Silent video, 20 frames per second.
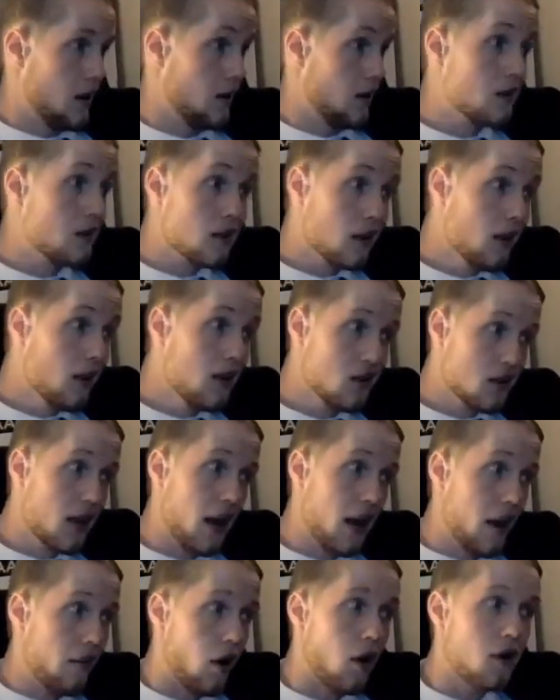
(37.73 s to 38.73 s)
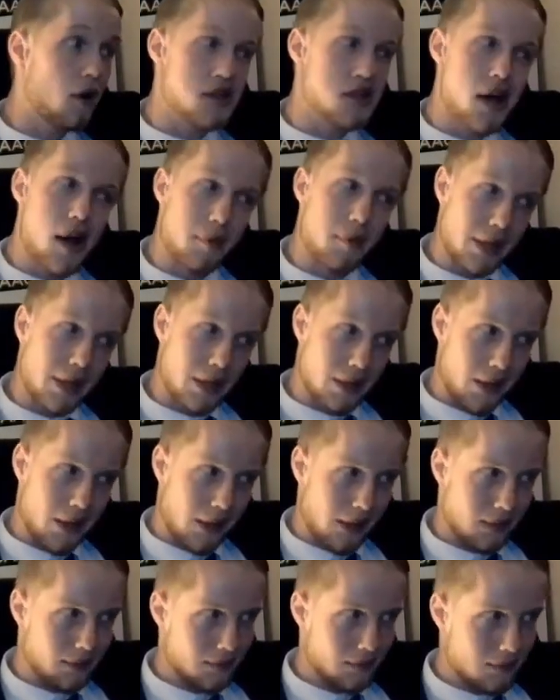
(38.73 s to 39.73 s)
And he's at least going to have a hard time getting
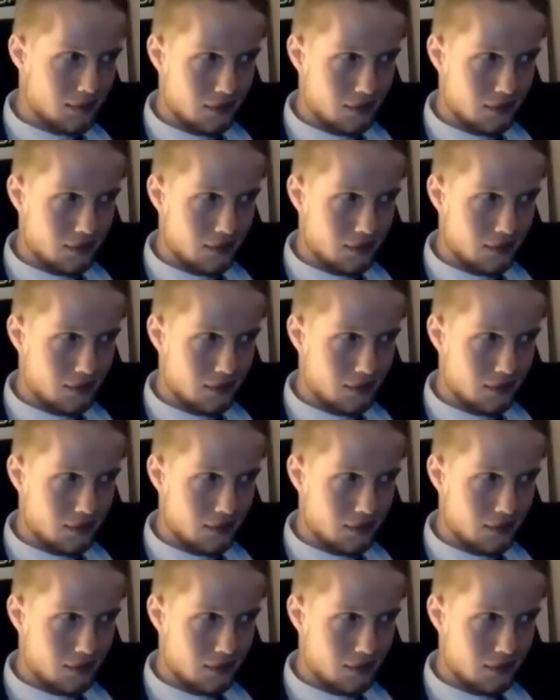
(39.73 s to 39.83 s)
in.